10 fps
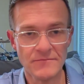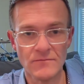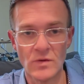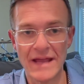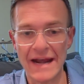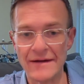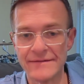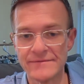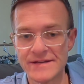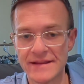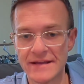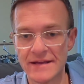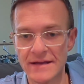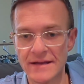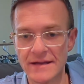we'll get on to
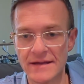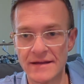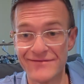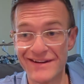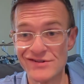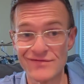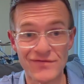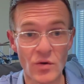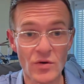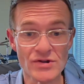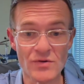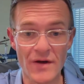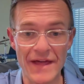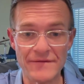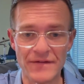the convention floor, do all
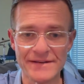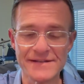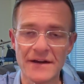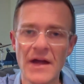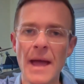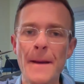that fun stuff.